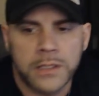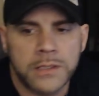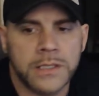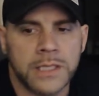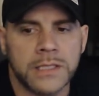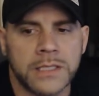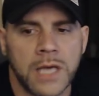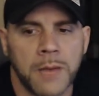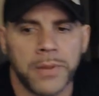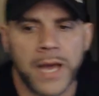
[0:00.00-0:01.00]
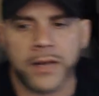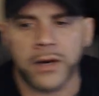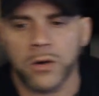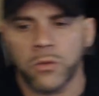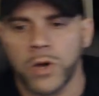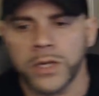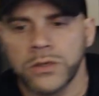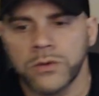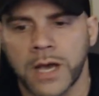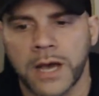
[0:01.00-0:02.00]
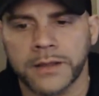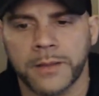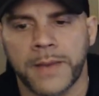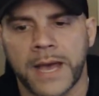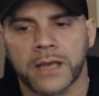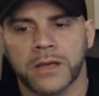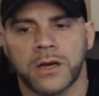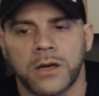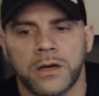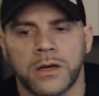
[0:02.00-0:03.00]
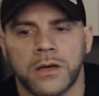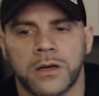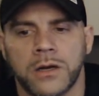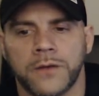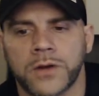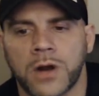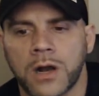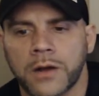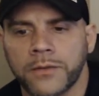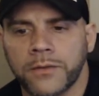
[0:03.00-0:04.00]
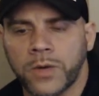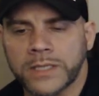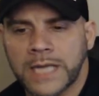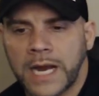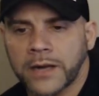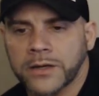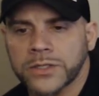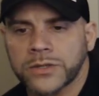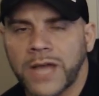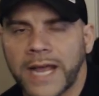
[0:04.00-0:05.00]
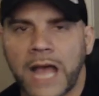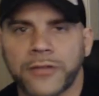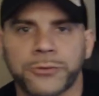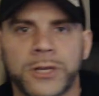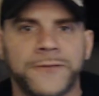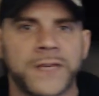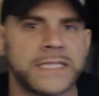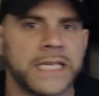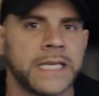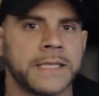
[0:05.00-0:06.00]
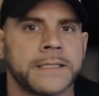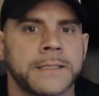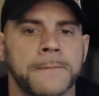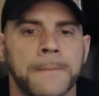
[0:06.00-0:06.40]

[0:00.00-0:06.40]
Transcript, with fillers: 60s on black car, what you got in the back of car what tires. I got 315s.